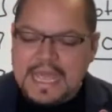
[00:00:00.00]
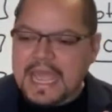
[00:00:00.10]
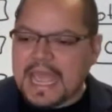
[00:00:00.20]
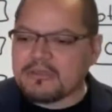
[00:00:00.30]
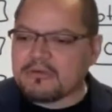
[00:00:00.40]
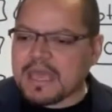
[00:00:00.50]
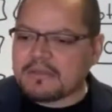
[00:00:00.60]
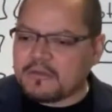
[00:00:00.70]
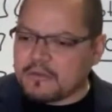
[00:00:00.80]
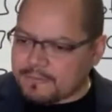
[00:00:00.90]
and you get
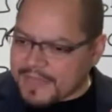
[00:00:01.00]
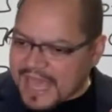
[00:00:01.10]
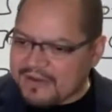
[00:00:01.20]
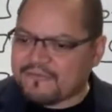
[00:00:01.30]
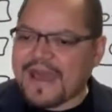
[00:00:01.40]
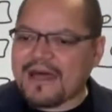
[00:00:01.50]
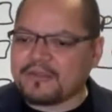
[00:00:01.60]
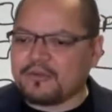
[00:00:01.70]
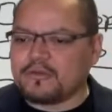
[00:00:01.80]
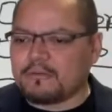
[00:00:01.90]
to add
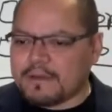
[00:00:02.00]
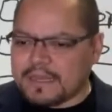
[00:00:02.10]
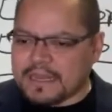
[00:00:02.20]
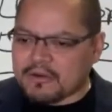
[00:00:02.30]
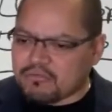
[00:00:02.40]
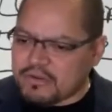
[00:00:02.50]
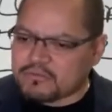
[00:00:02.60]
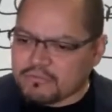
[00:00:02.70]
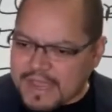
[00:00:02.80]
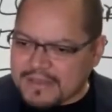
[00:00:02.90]
value to it,
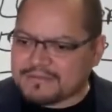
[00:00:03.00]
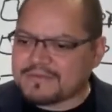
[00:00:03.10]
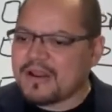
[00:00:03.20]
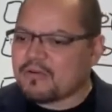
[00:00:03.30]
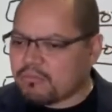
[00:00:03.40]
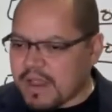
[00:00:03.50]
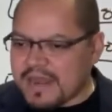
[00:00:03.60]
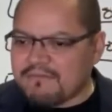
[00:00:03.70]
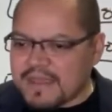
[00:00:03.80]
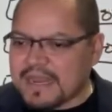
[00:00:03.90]
increase rents,
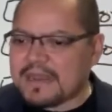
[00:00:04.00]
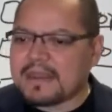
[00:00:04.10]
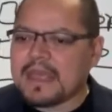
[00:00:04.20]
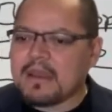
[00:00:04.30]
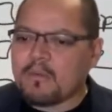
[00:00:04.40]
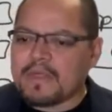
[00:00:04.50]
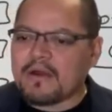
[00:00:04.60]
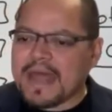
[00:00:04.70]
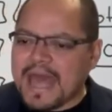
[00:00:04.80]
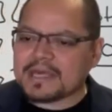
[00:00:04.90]
renovate it without
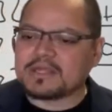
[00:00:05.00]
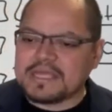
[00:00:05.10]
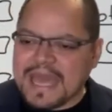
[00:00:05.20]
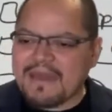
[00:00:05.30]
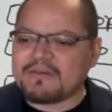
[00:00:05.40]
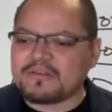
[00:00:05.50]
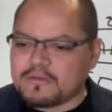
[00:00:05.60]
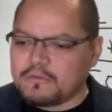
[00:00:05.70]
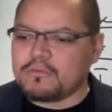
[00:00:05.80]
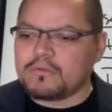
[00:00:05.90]
actually having
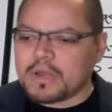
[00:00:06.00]
to